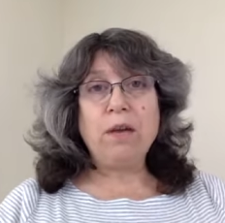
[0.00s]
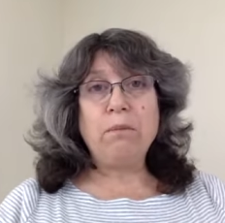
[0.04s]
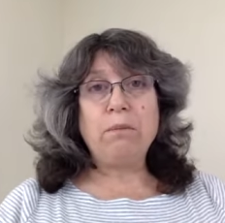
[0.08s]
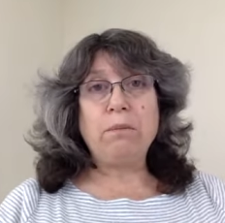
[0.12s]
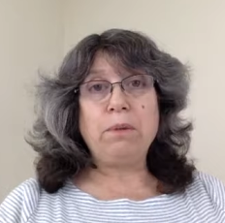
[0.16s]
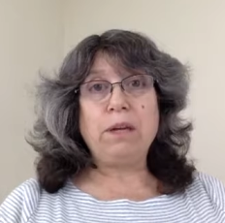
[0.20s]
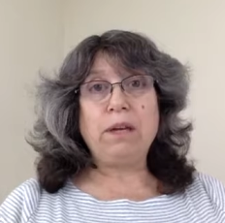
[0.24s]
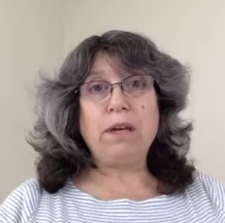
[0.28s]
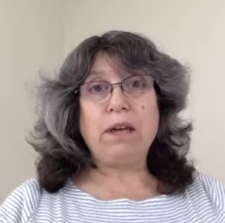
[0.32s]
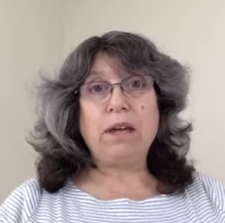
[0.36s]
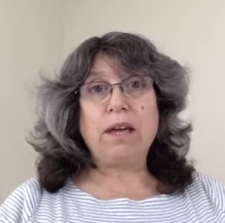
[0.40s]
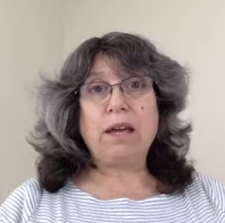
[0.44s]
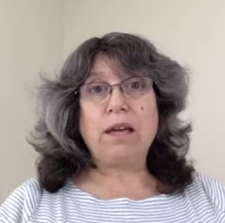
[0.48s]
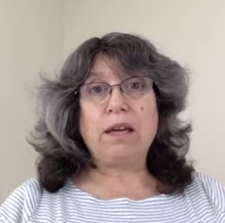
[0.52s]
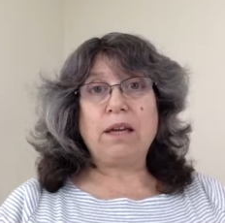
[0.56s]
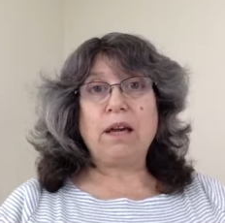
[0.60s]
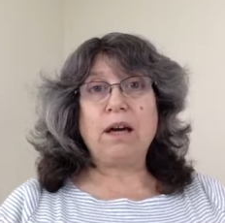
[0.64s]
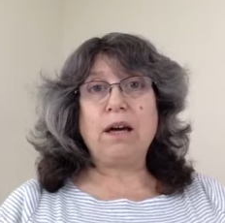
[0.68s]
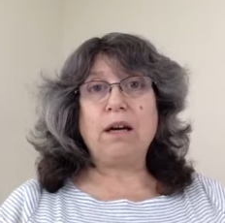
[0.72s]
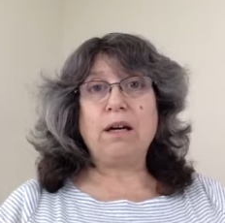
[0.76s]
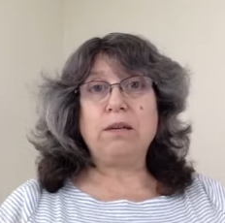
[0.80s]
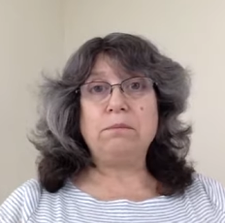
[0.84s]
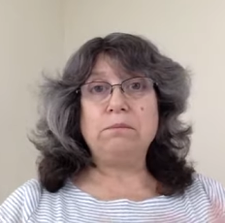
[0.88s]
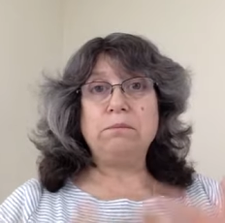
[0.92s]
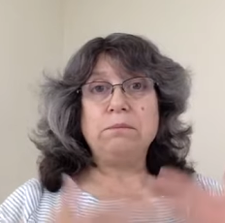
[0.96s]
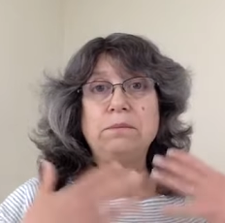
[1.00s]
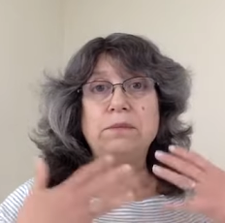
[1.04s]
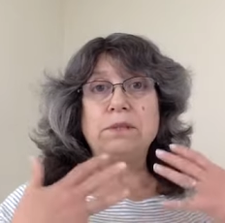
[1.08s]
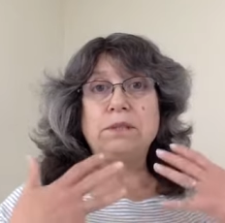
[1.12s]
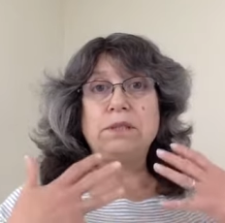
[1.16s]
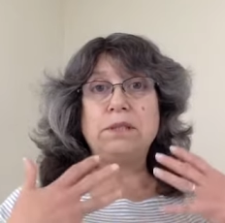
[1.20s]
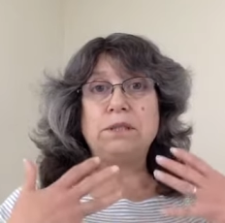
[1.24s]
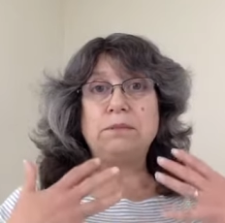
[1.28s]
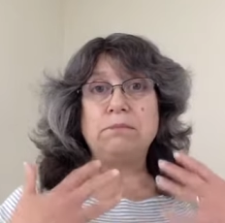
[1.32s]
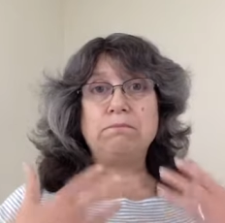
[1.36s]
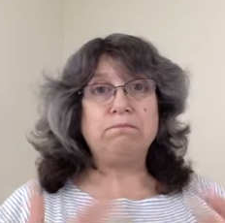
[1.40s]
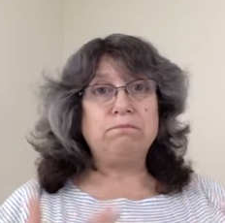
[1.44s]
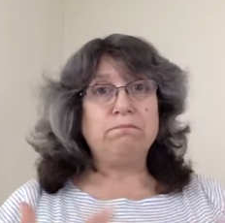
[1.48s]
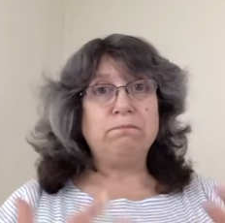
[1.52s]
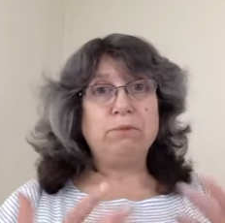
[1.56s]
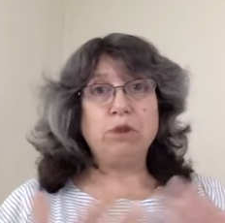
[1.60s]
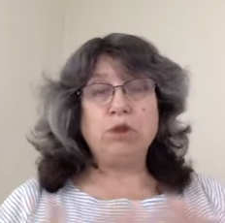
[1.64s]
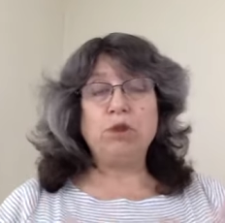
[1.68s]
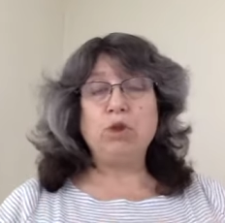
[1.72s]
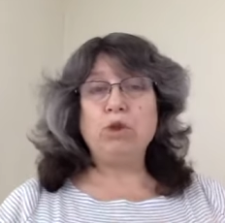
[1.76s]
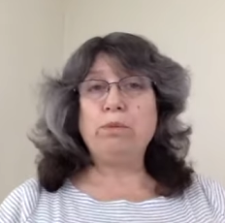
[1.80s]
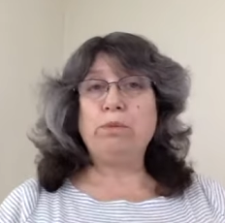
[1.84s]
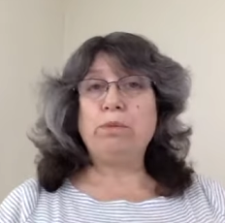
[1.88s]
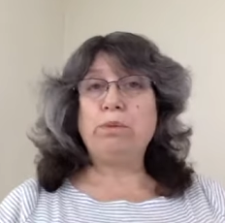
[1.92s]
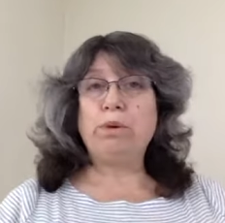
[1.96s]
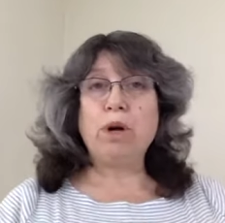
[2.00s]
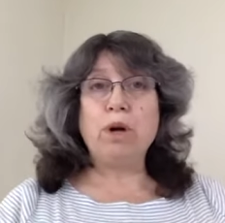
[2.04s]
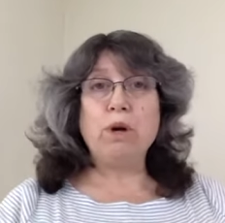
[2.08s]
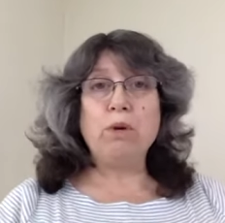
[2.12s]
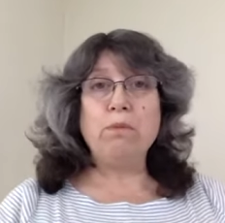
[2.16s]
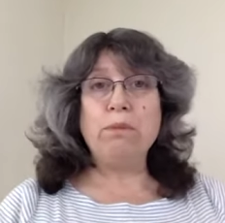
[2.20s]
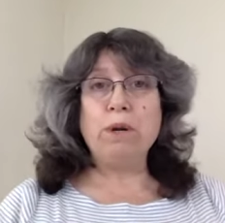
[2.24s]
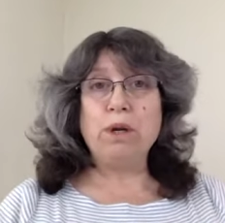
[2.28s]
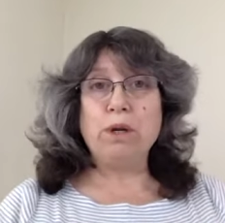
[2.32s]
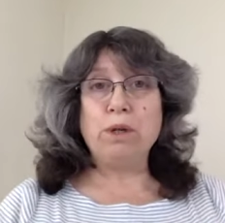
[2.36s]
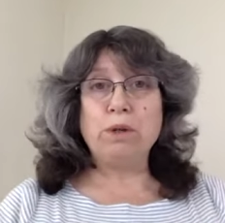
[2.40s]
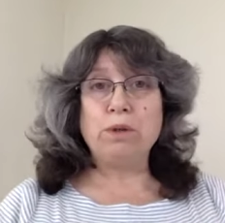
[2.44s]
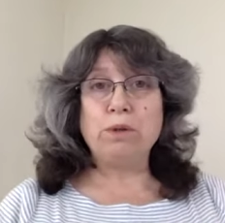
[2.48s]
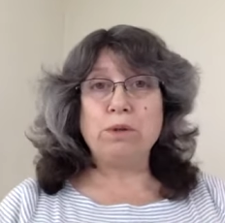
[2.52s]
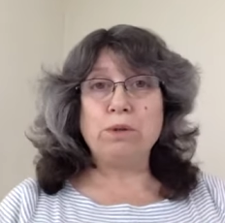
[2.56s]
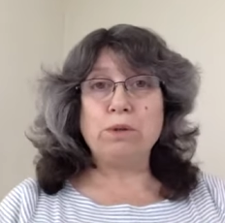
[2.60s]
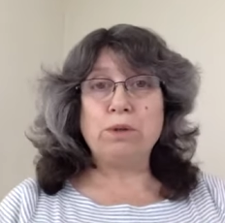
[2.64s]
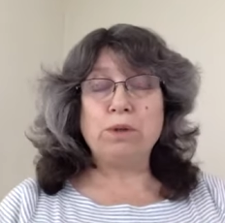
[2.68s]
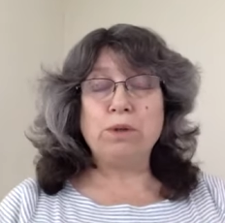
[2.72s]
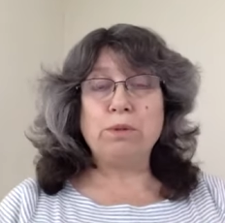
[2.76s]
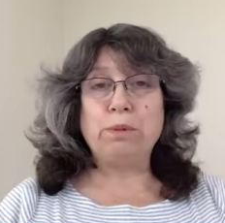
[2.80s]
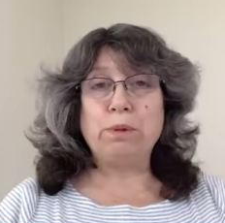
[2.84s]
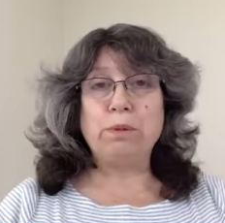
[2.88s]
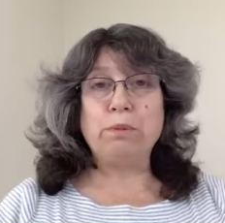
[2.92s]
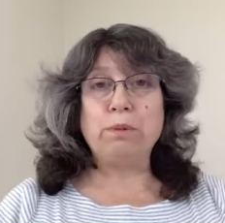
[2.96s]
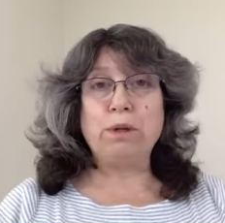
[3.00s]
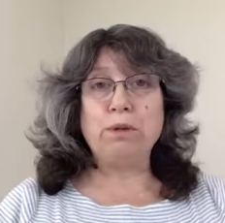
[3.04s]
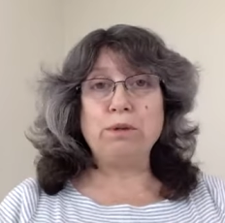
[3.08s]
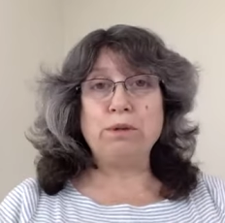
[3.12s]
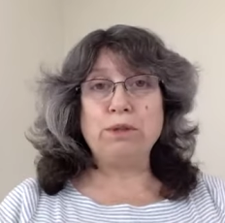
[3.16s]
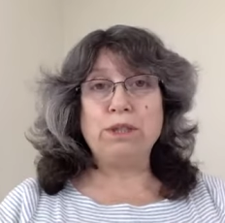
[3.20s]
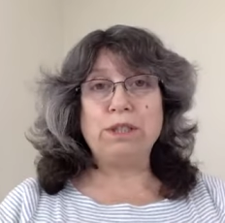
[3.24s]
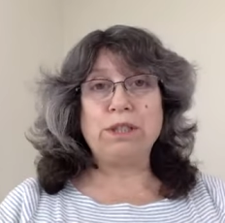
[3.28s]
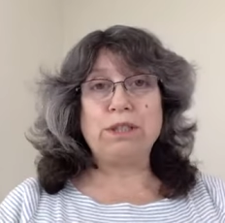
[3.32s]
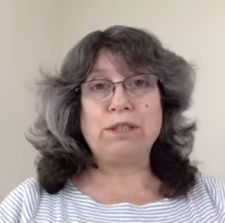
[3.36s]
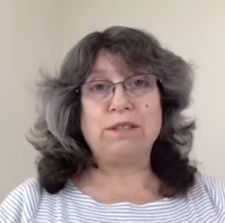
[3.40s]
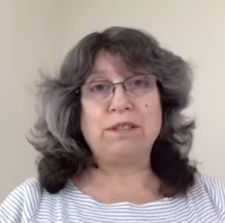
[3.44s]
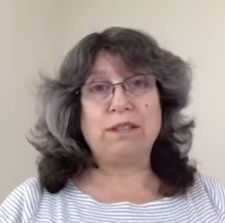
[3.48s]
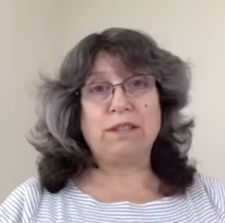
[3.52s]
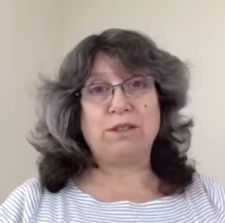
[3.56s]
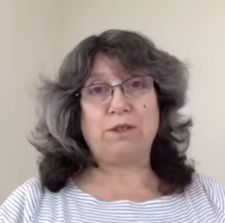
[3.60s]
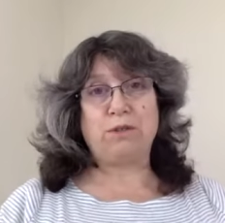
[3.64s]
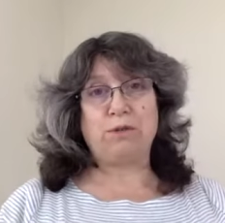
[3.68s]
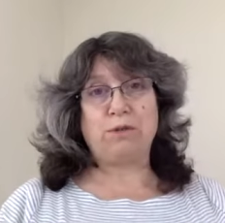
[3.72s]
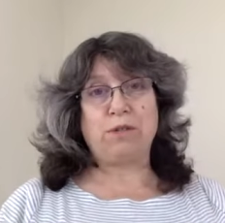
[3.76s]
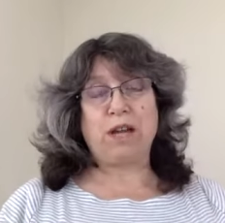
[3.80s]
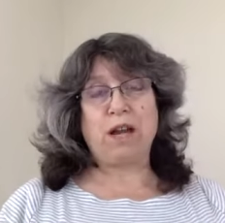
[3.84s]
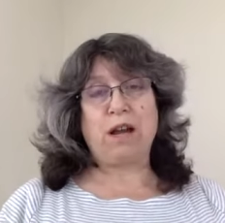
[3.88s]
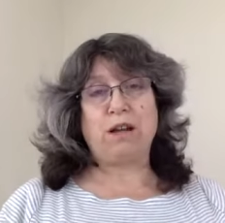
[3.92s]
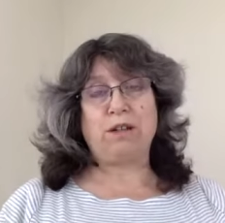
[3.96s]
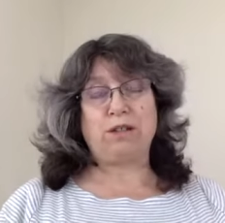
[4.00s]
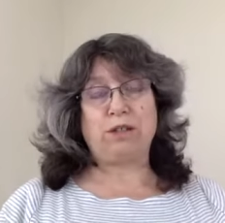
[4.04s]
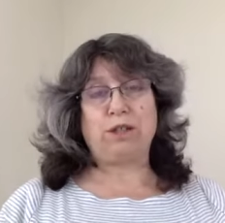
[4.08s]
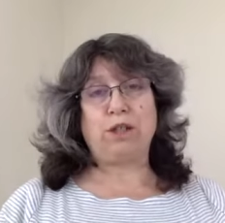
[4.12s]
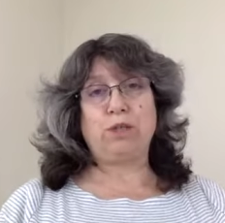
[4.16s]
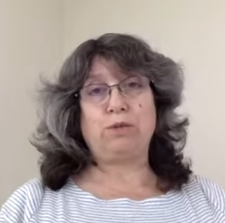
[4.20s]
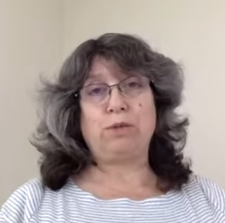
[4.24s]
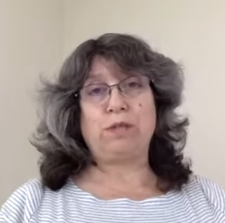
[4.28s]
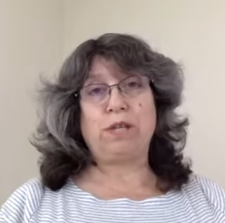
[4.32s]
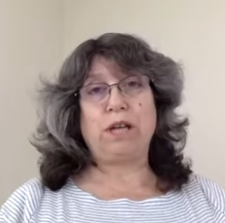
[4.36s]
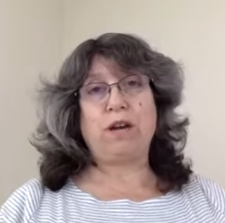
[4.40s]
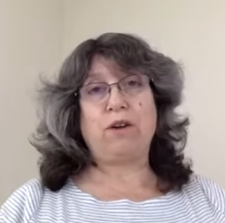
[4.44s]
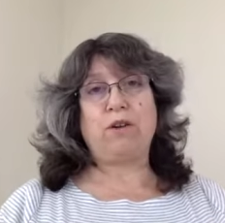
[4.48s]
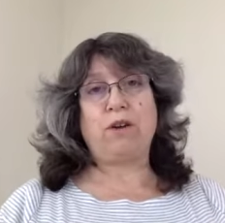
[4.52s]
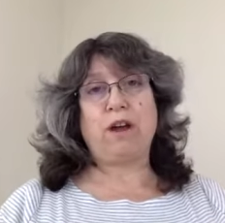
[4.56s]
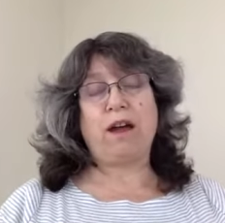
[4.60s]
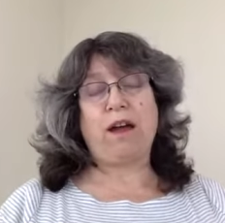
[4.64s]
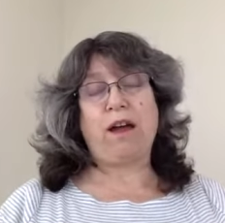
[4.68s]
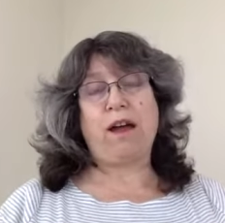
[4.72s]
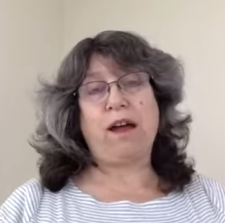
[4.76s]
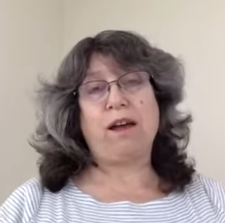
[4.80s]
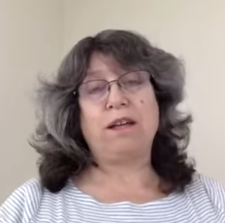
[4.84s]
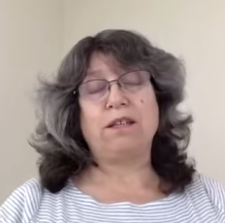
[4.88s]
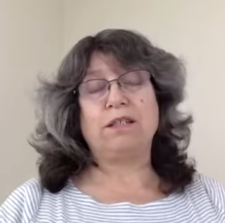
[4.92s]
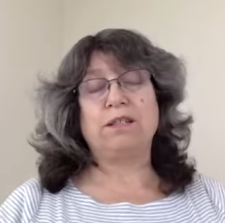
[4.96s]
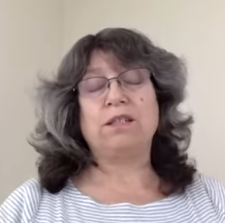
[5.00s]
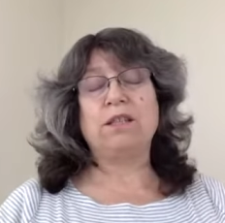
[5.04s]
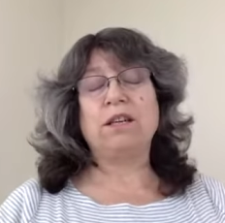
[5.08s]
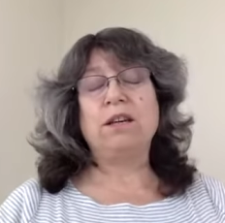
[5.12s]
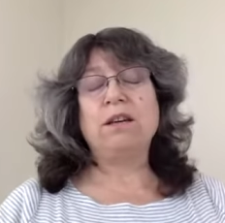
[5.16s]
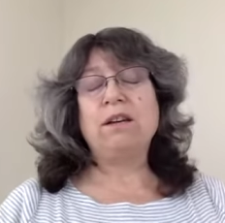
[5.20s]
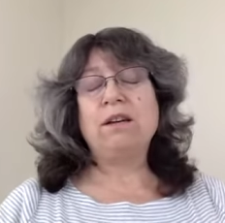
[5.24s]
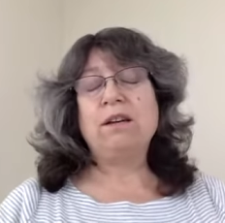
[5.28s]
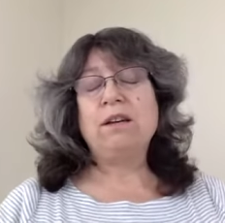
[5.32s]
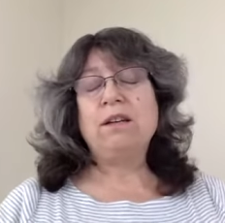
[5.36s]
becomes new promos, new promotions that doTERRA has.